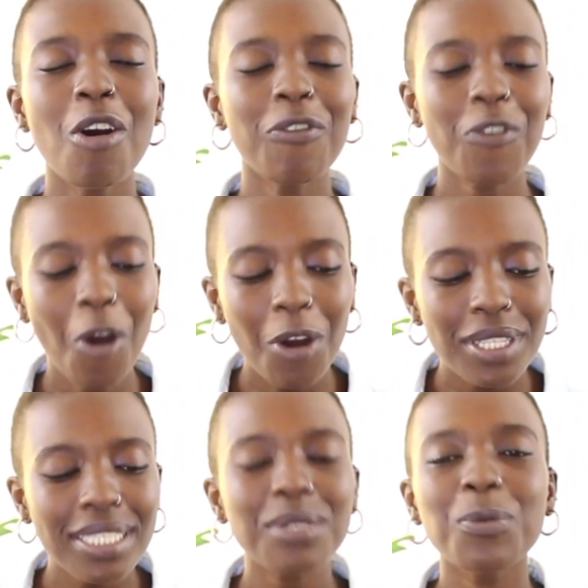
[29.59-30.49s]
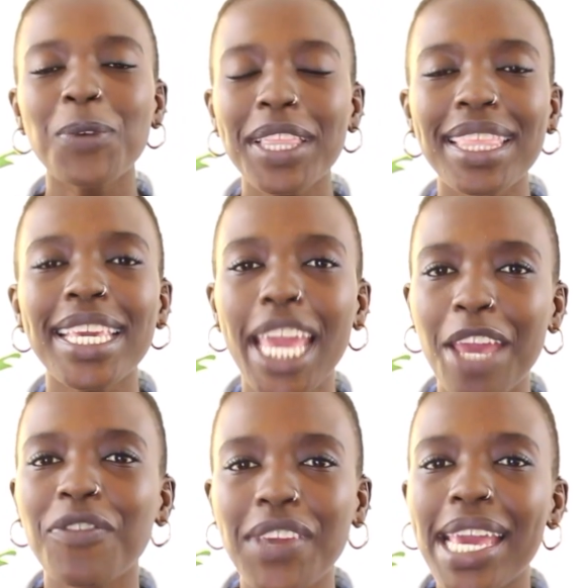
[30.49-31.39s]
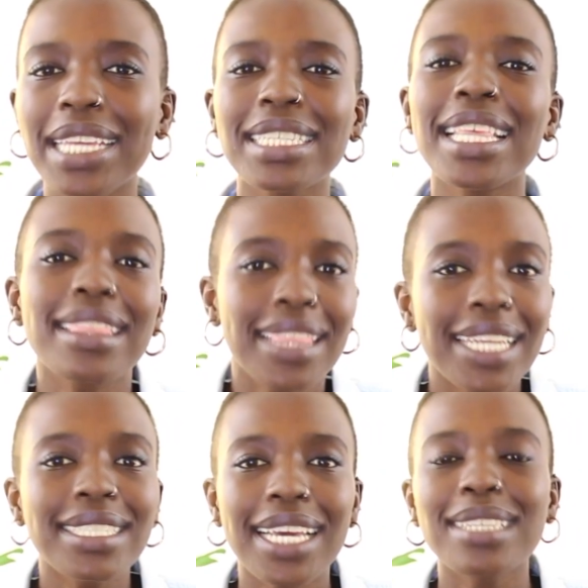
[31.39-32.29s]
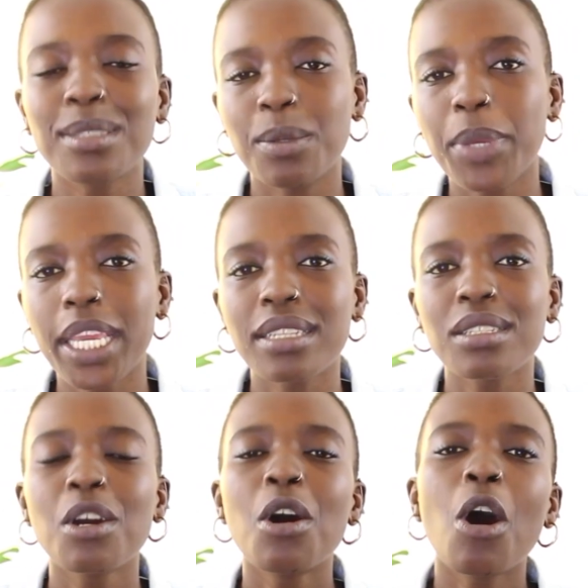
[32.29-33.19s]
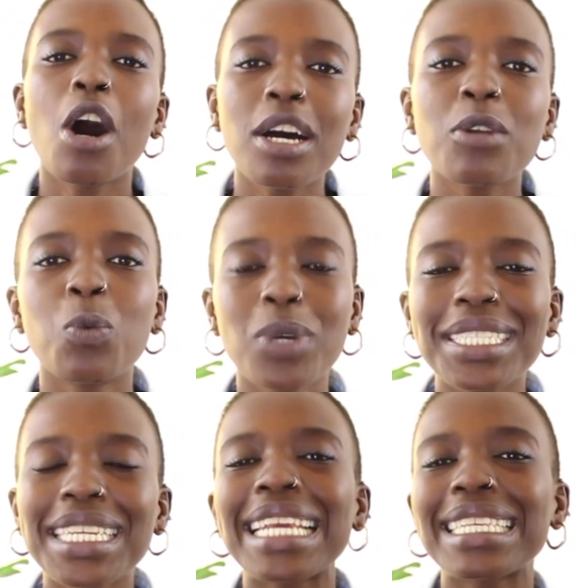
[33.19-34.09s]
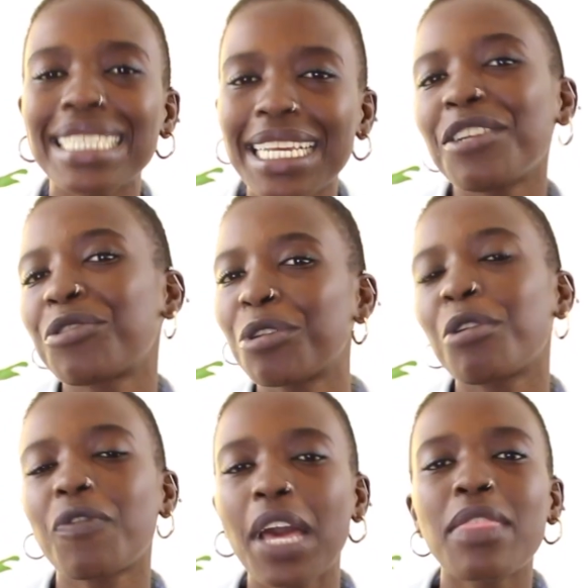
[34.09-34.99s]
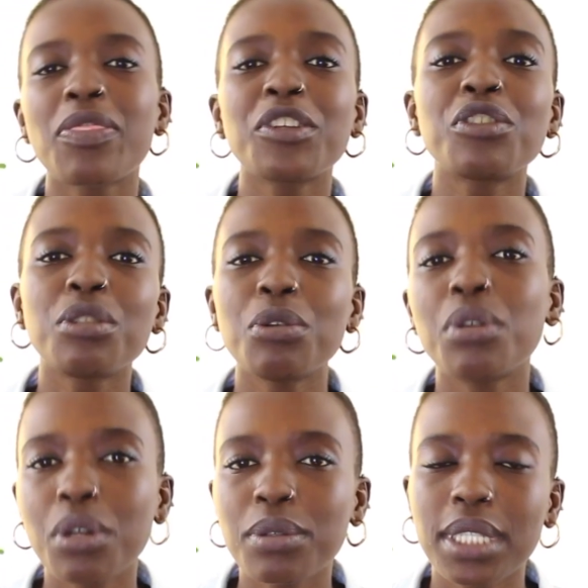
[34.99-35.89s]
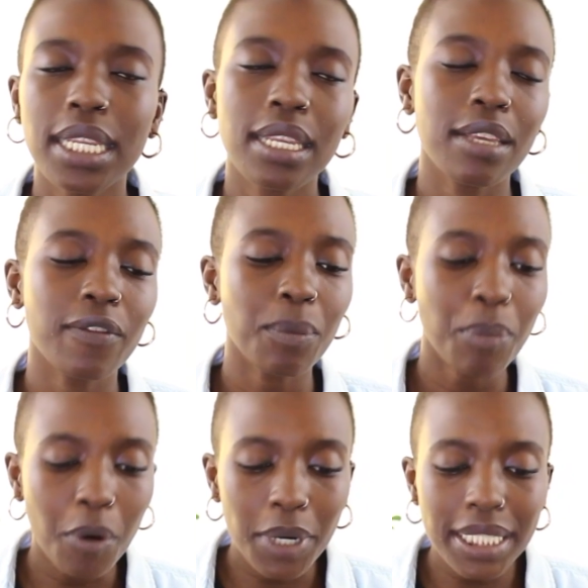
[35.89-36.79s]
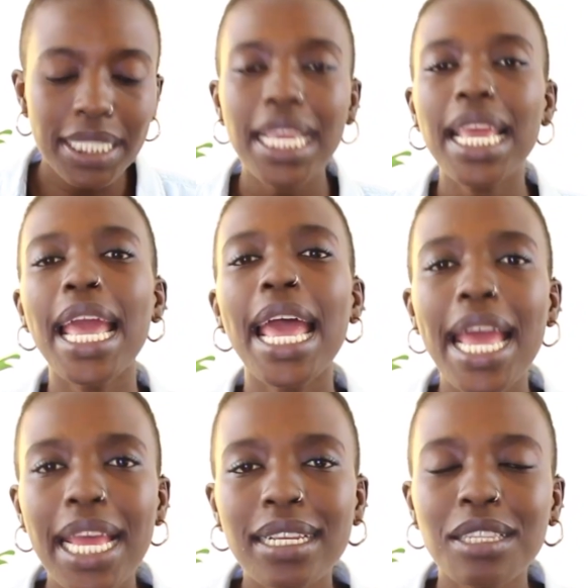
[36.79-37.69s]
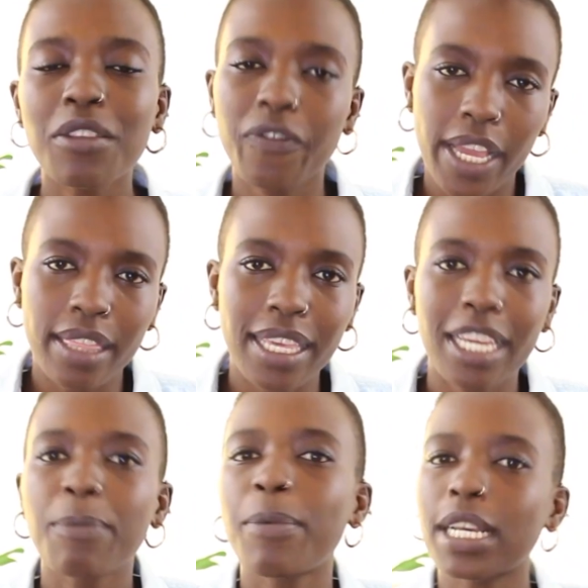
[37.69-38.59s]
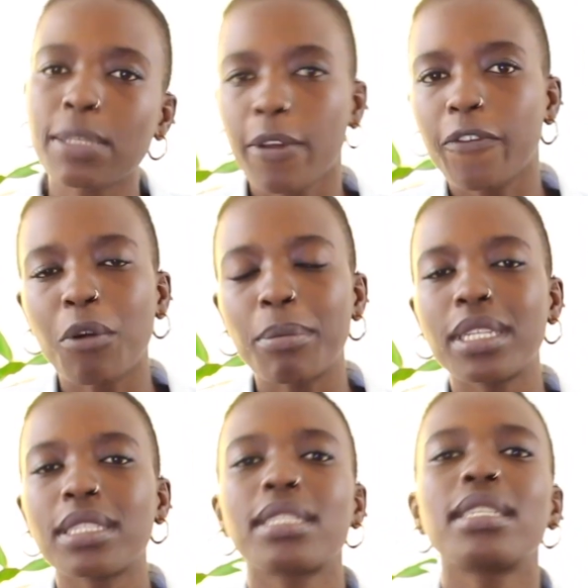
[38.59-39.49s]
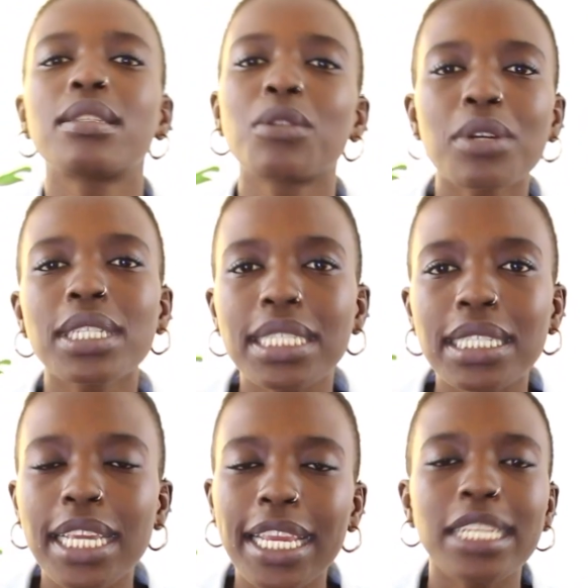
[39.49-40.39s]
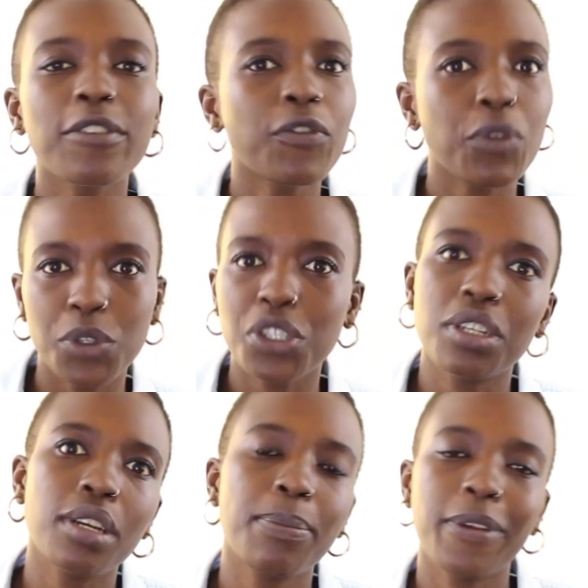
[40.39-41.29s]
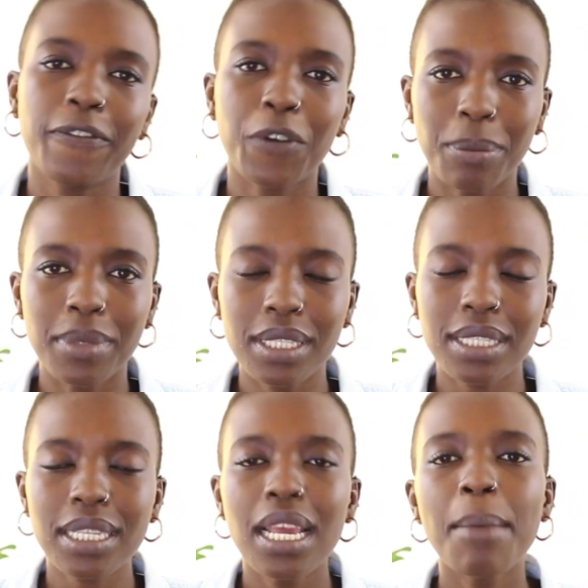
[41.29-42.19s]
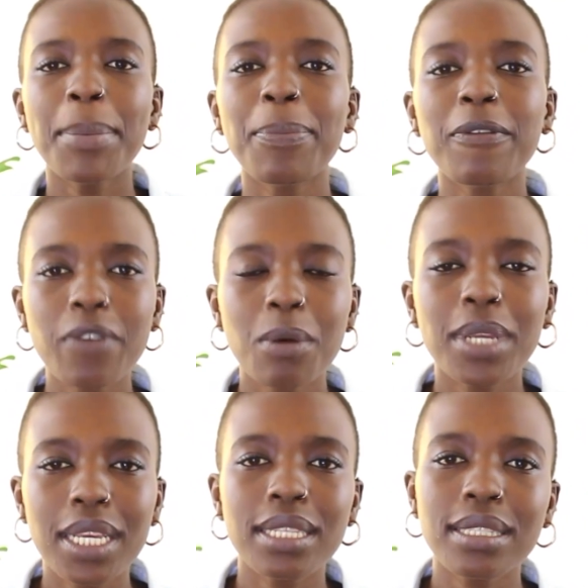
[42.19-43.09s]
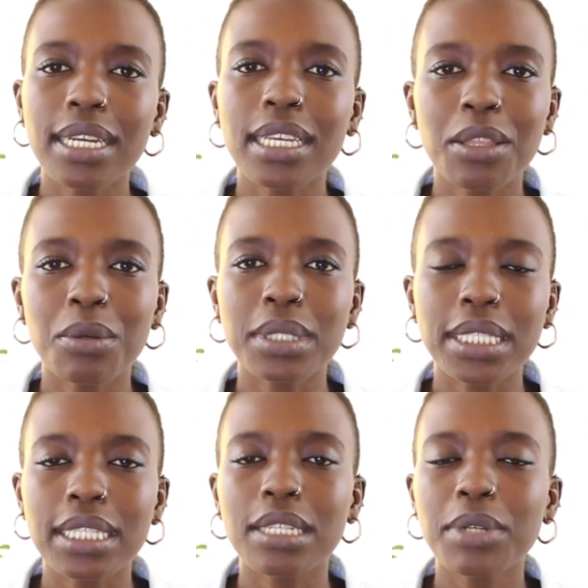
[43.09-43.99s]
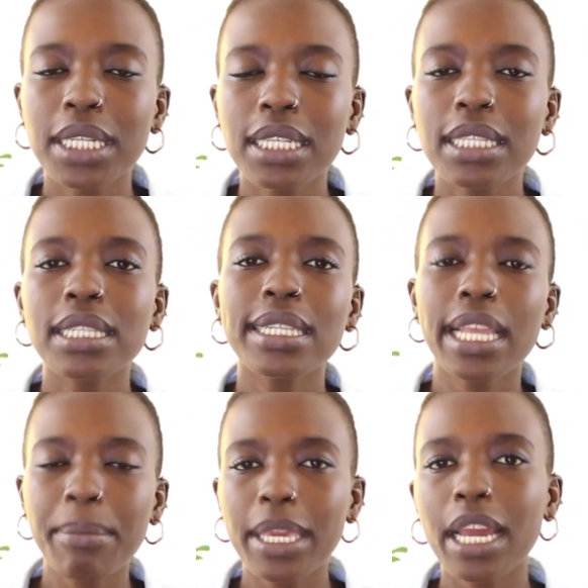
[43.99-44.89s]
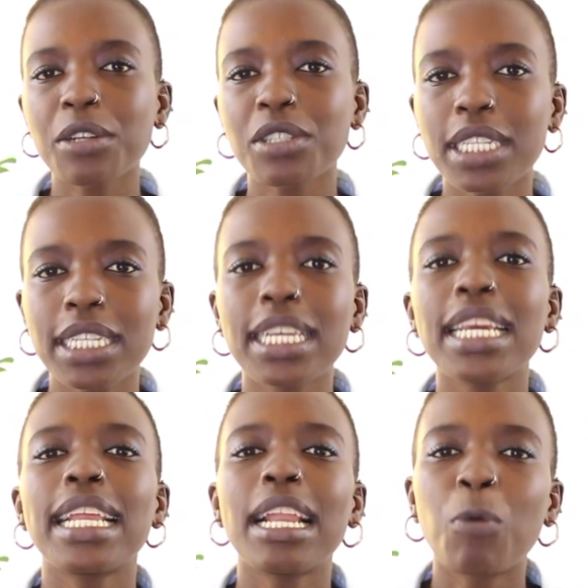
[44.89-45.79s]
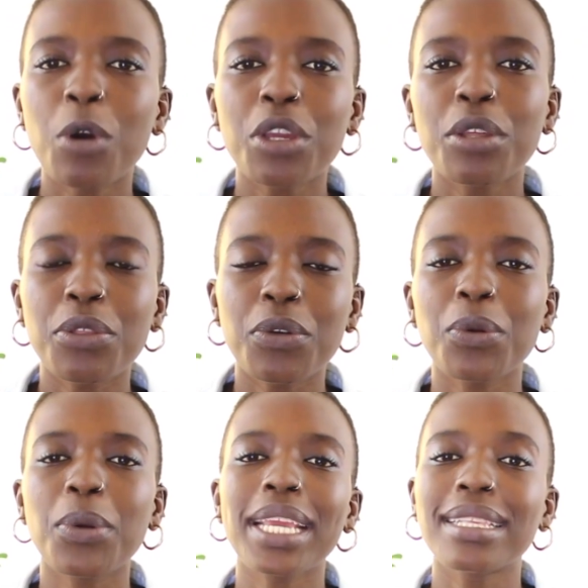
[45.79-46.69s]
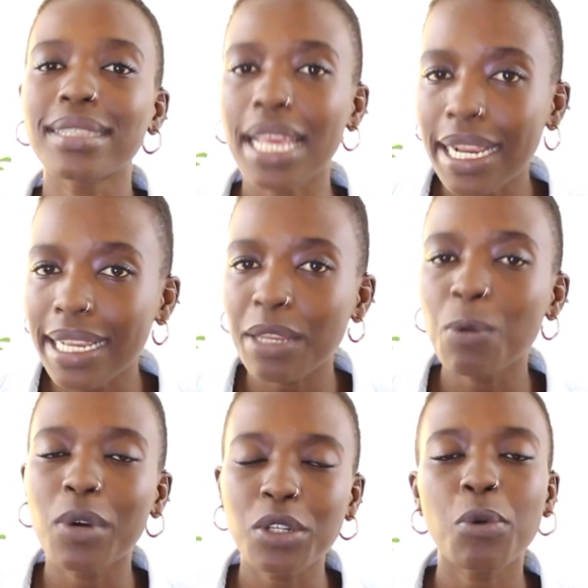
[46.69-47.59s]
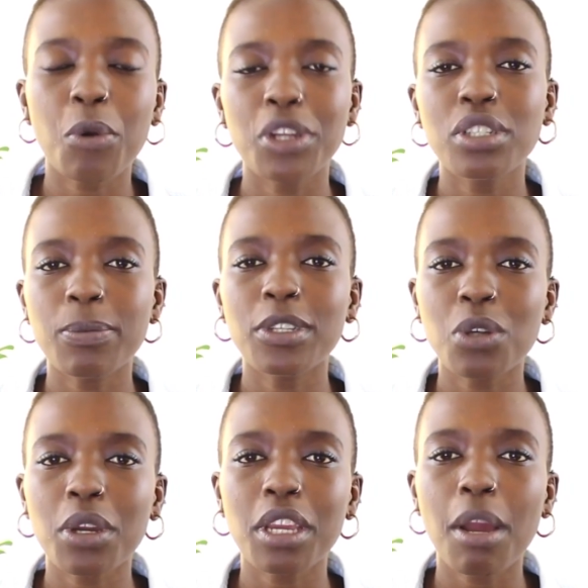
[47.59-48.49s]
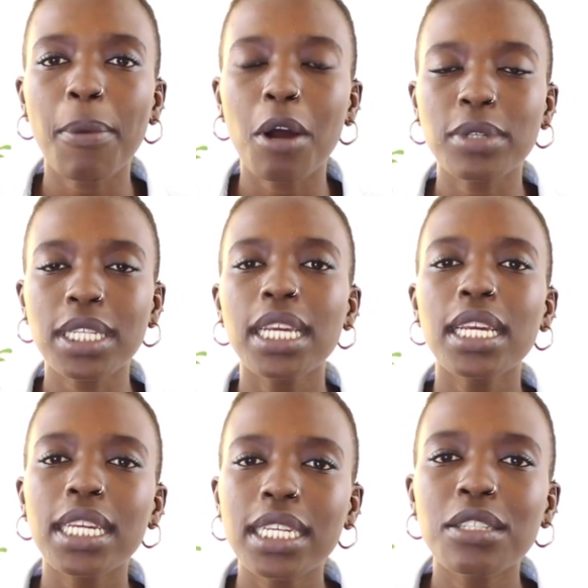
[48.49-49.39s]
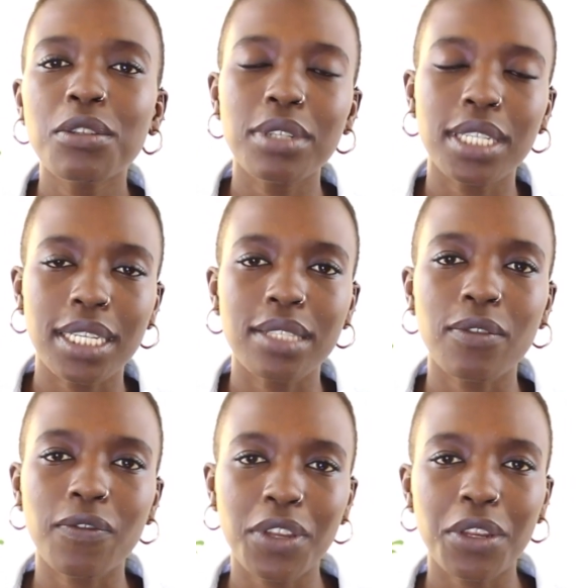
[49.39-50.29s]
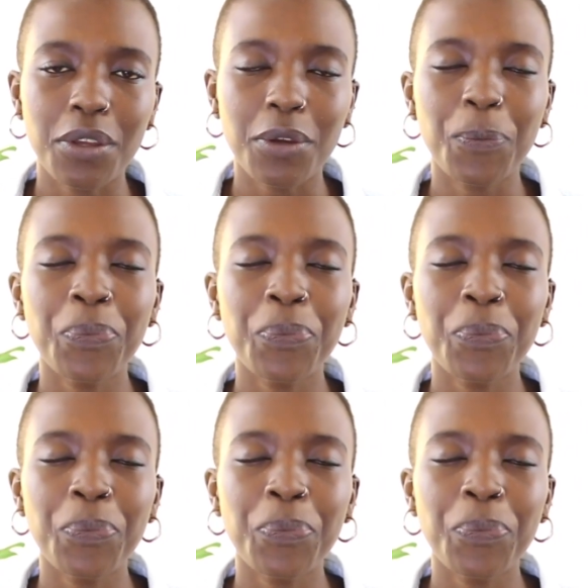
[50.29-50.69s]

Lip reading: Of course, with the caveat that that does depend on which exchange traded fund that you hold at a given point, and the fact that past performance does not indicate future performance. But before we get stuck in those nitty-gritties, let me actually walk you through exactly what we're going to be talking about in today's video.